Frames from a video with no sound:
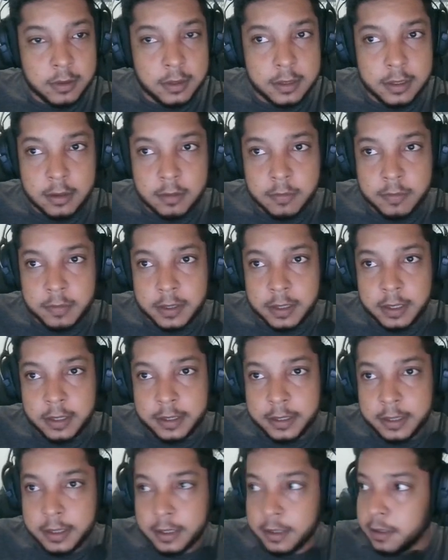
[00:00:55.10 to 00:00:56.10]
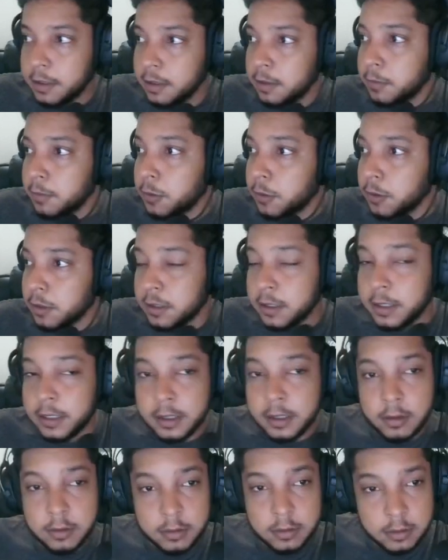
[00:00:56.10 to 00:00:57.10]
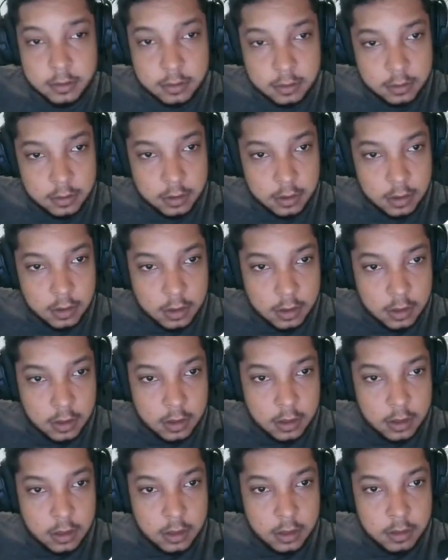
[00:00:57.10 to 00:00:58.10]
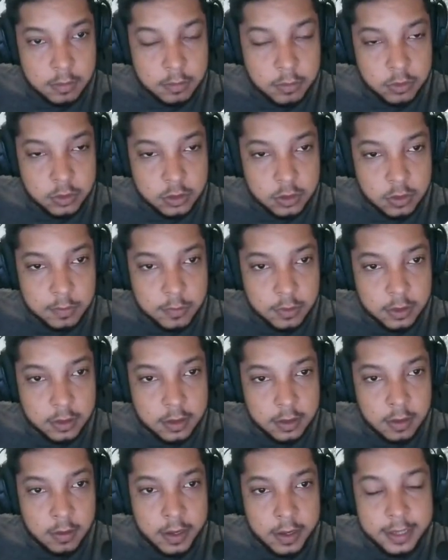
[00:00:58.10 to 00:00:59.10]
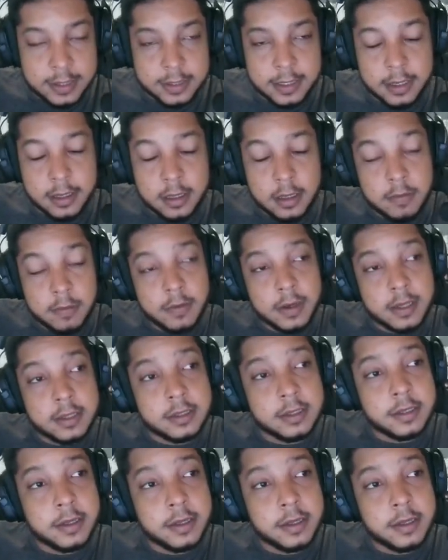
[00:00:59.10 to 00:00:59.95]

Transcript: model. Click here on models and search for the model.